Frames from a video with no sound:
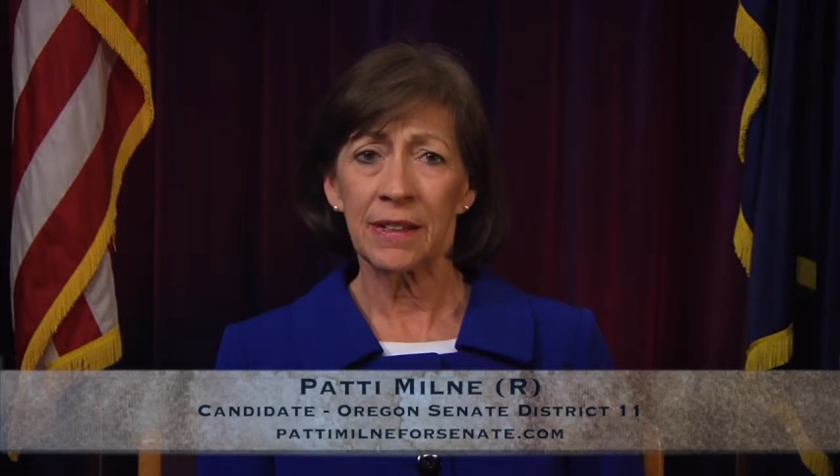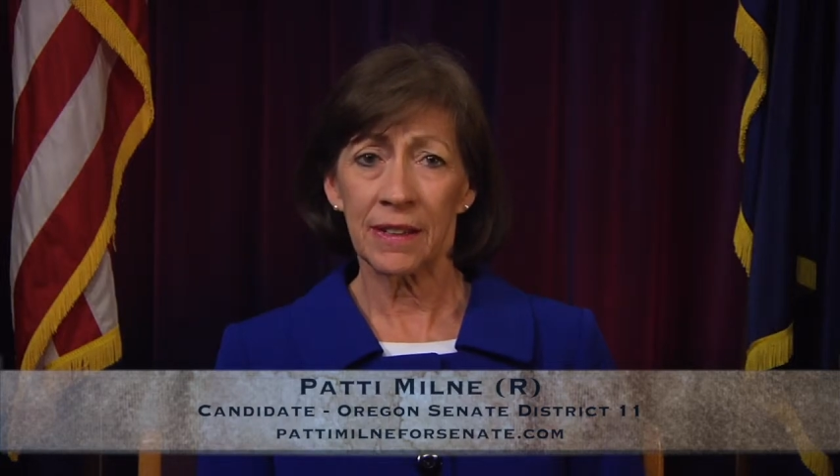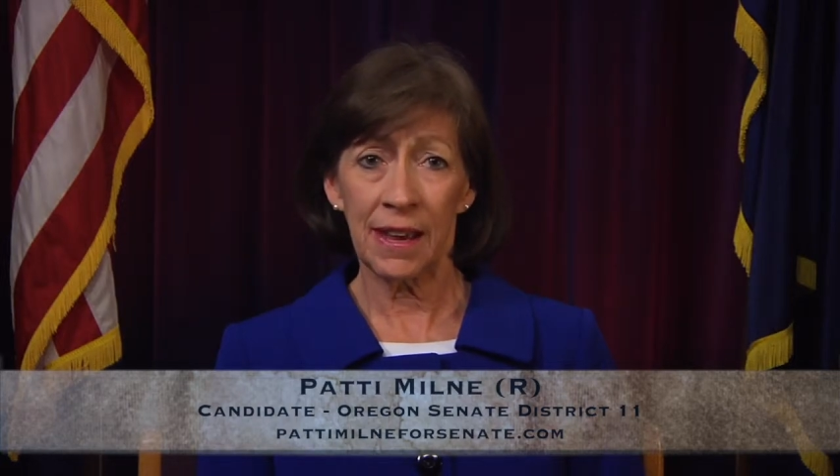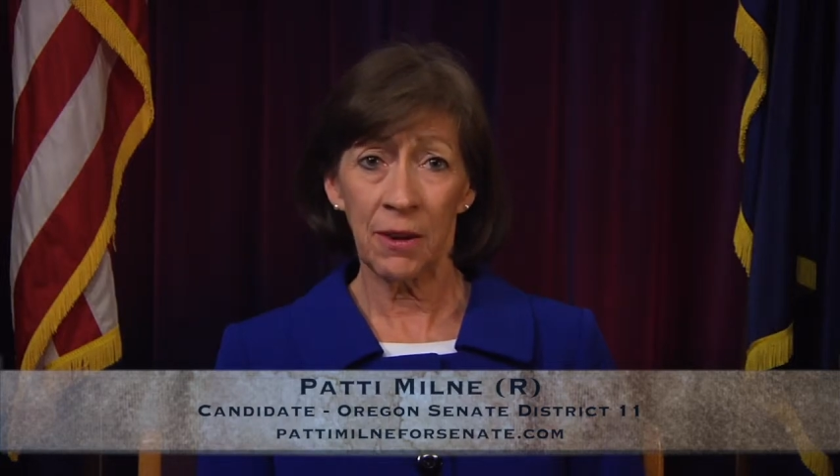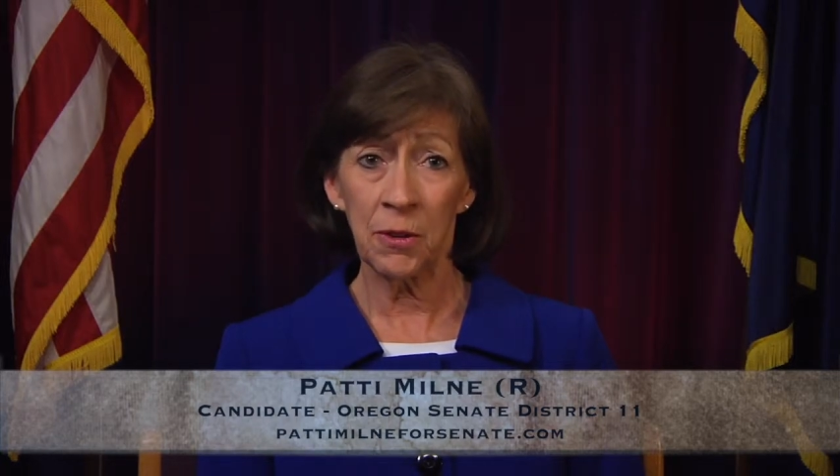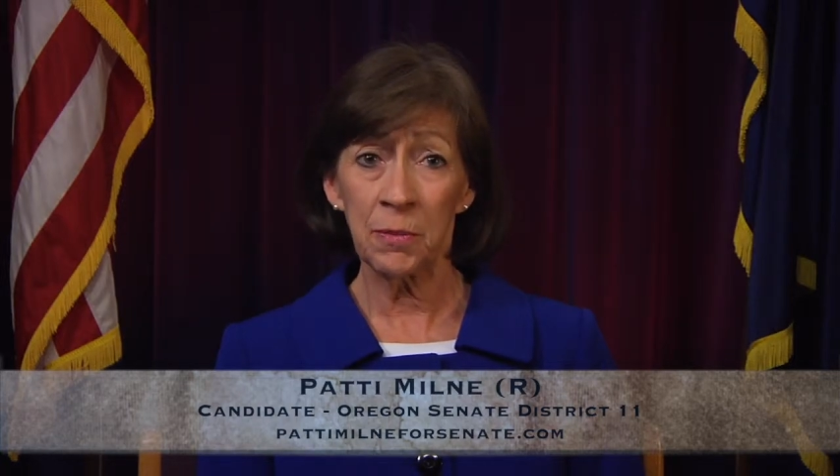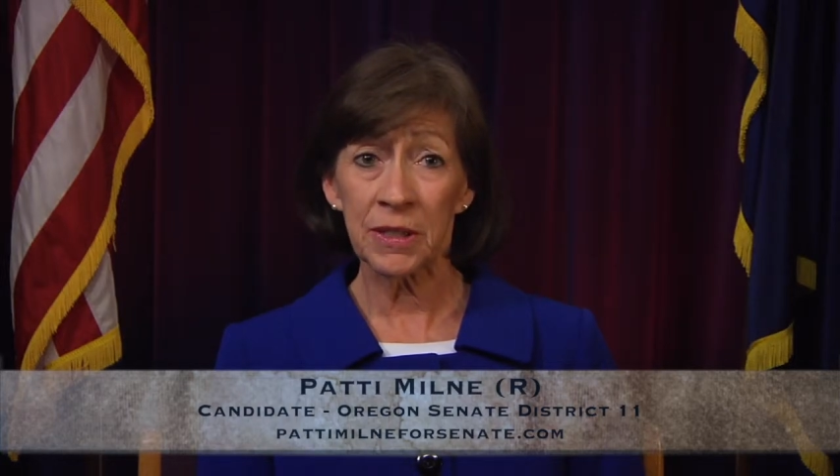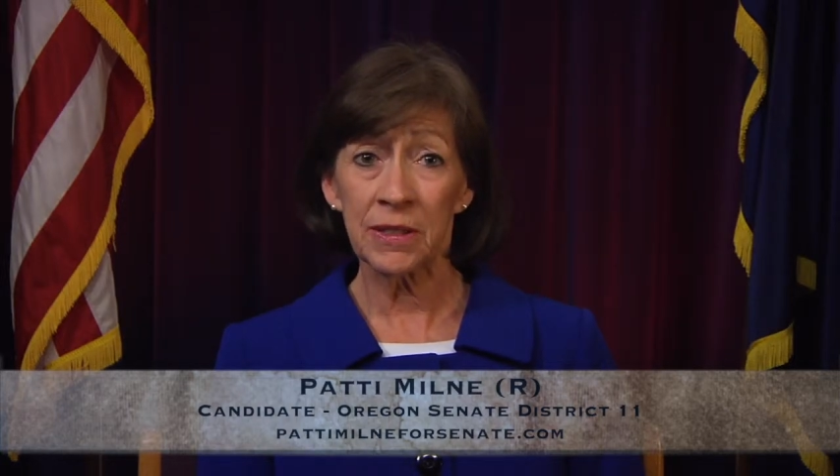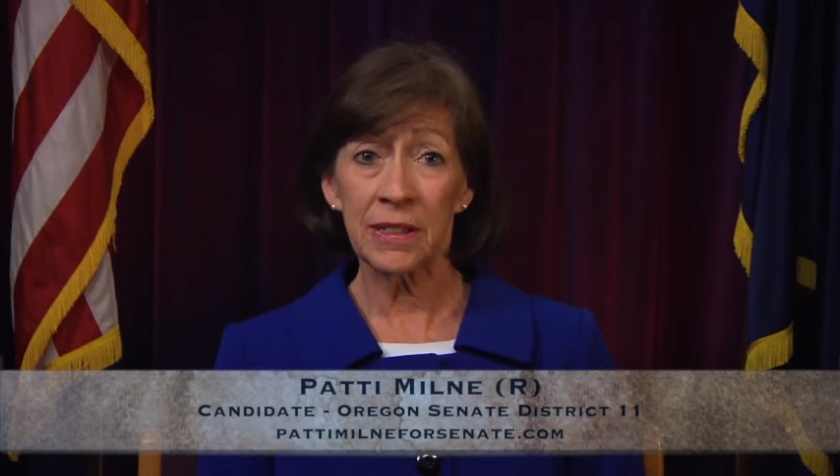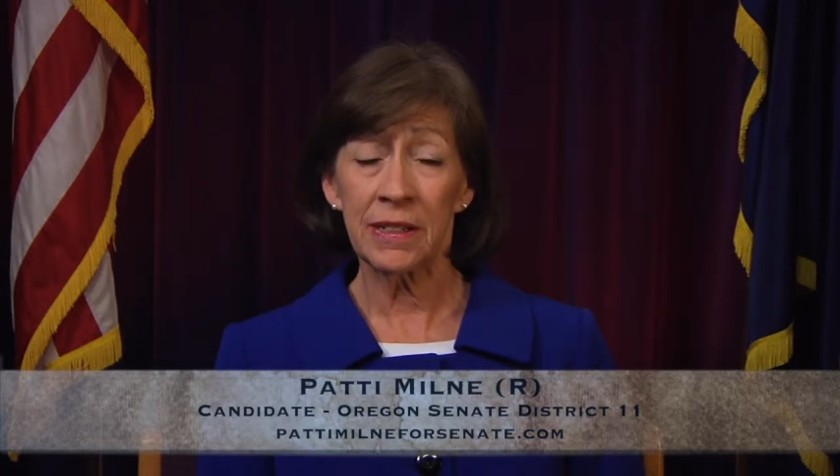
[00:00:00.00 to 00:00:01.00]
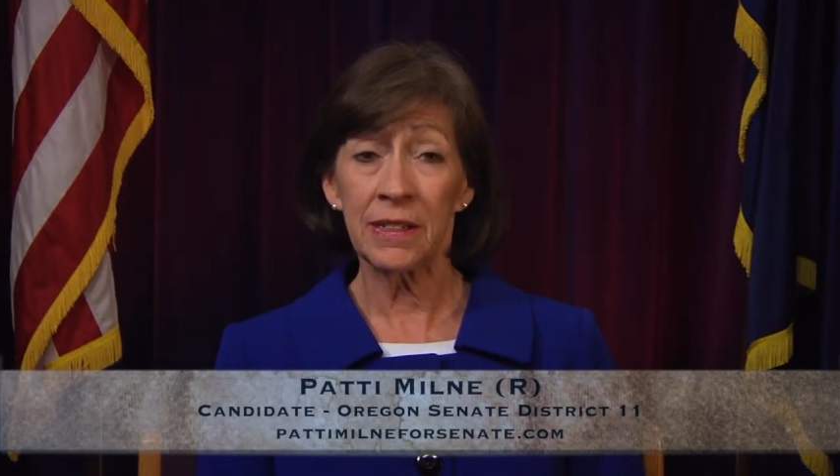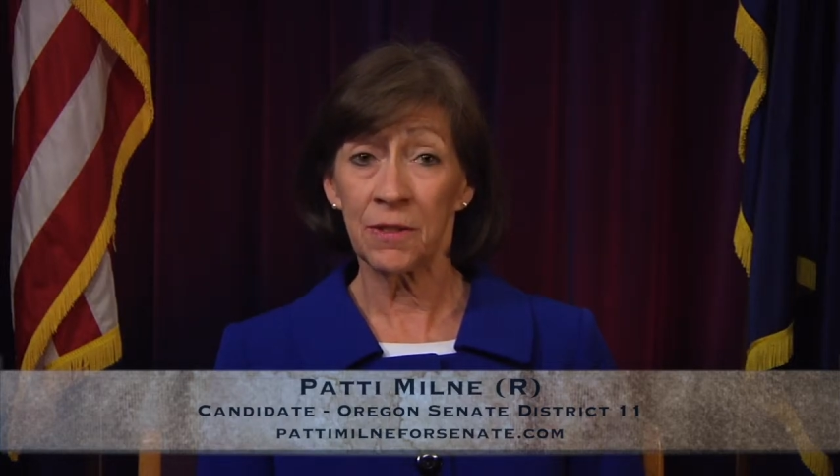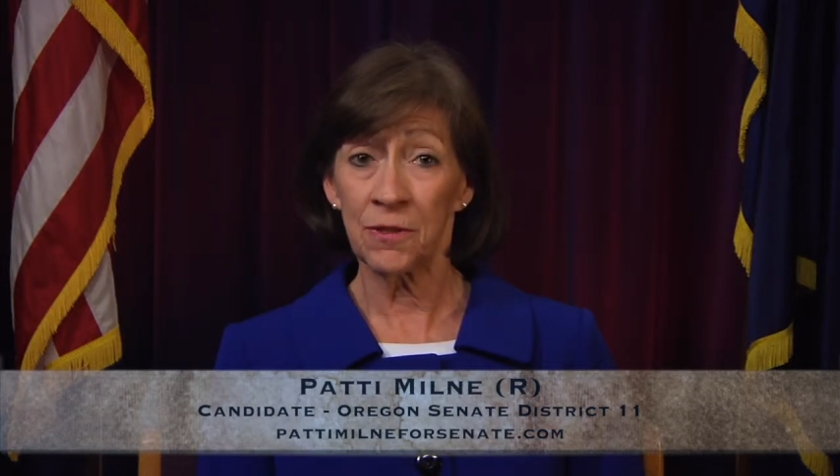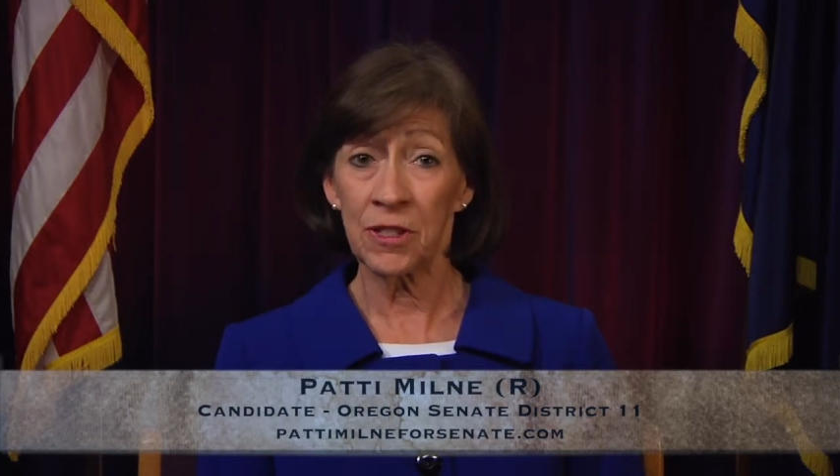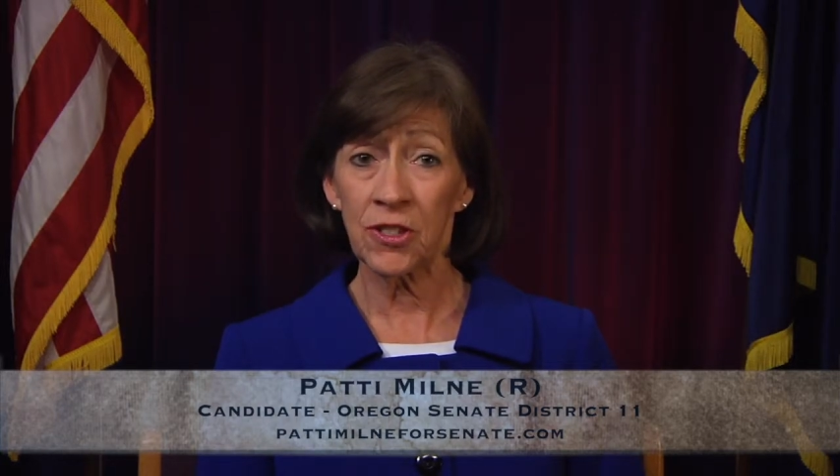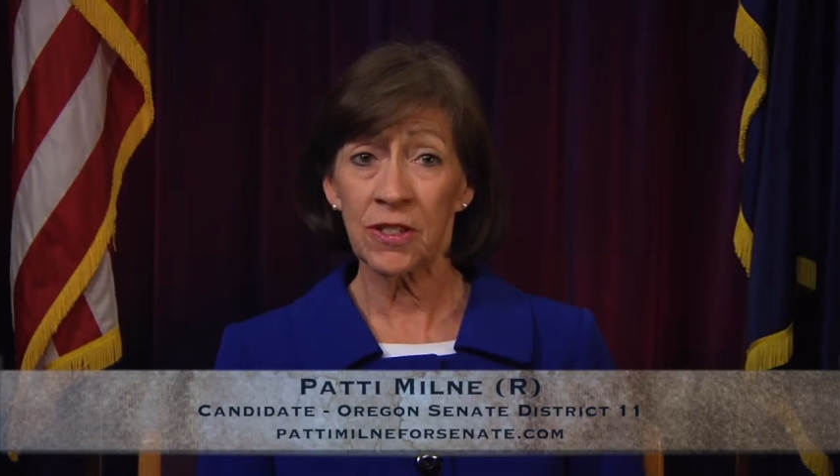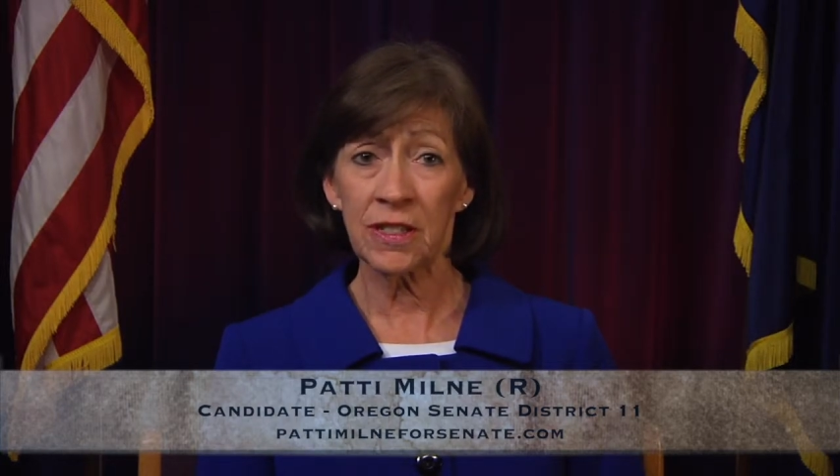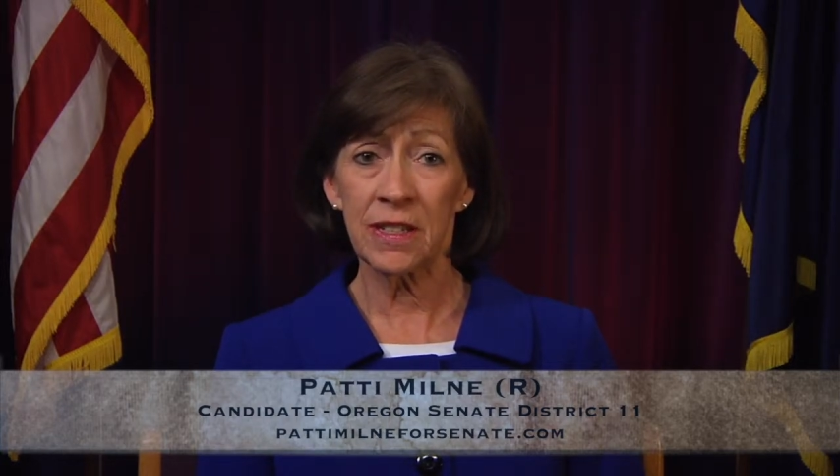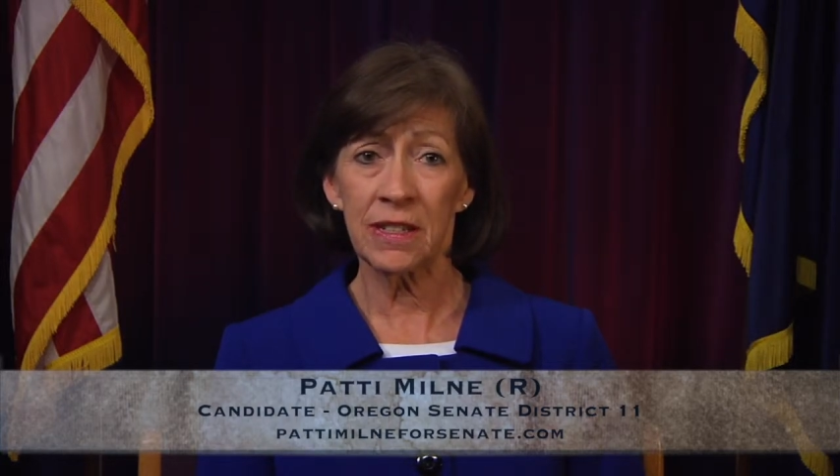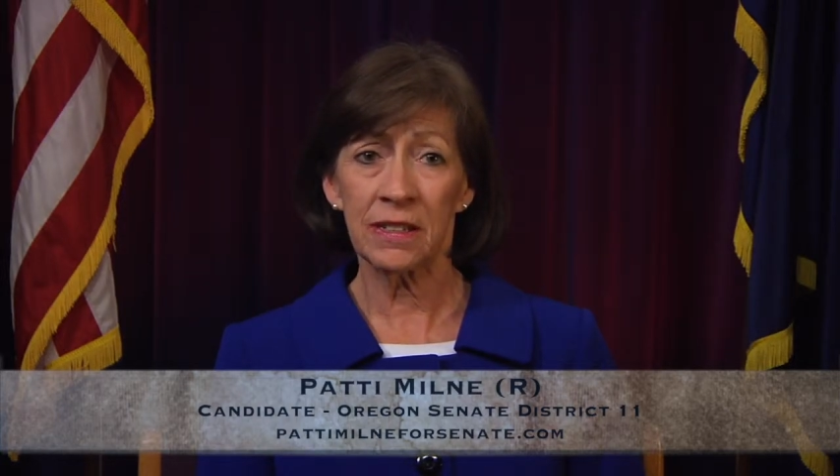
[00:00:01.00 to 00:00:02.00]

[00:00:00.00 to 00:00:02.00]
accountability, efficiency,